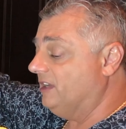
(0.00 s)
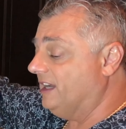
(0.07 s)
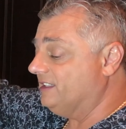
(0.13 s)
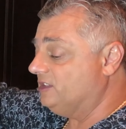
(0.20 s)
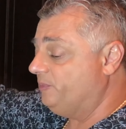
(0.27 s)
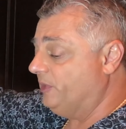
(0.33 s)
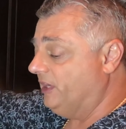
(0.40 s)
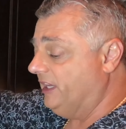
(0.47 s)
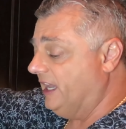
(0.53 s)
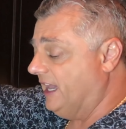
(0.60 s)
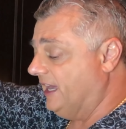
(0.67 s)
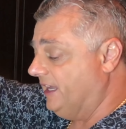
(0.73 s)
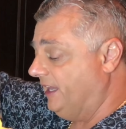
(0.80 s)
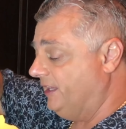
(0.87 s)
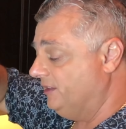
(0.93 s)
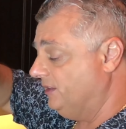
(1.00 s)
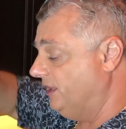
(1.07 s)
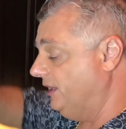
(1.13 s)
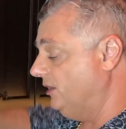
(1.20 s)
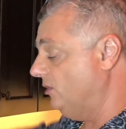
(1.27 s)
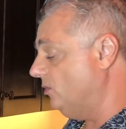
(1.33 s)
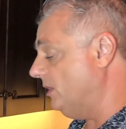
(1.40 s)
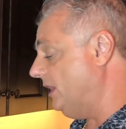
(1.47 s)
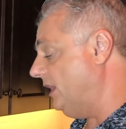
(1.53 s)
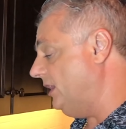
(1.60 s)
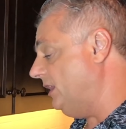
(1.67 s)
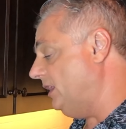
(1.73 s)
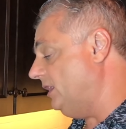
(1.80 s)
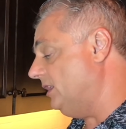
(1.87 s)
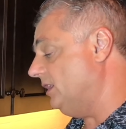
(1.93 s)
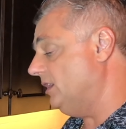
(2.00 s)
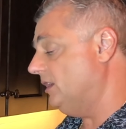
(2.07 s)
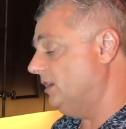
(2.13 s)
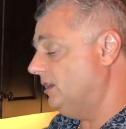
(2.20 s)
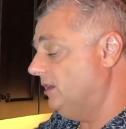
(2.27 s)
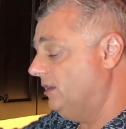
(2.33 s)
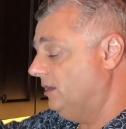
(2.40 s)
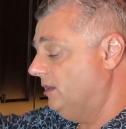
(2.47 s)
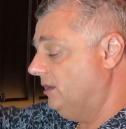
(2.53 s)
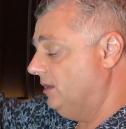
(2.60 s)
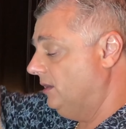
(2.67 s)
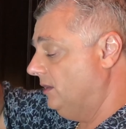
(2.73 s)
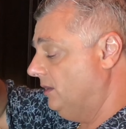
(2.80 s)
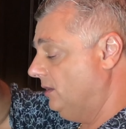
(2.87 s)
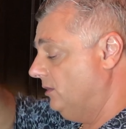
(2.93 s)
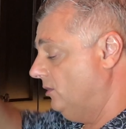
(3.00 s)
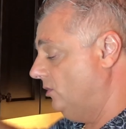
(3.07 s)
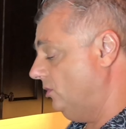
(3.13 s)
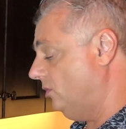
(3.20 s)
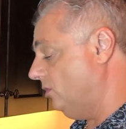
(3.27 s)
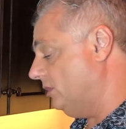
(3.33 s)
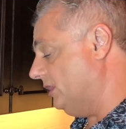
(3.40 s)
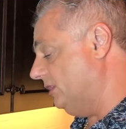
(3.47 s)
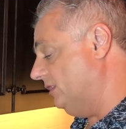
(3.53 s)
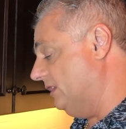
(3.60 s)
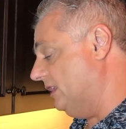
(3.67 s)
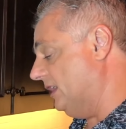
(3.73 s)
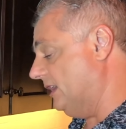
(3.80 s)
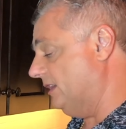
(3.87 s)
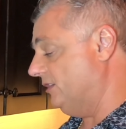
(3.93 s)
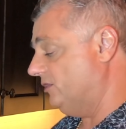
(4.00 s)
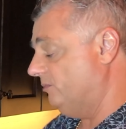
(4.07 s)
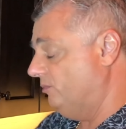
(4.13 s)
not spaghetti. Linguine. Look at that. It's